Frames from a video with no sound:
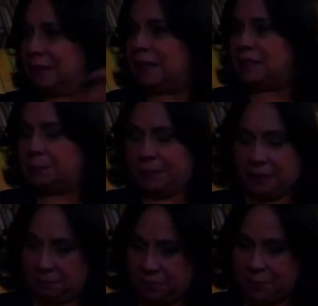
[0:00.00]
the classic play,
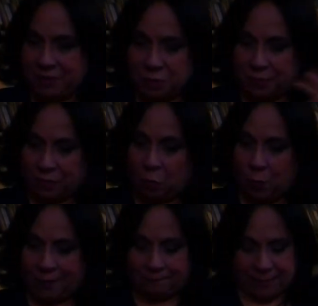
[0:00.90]
Spanish play, Don Juan.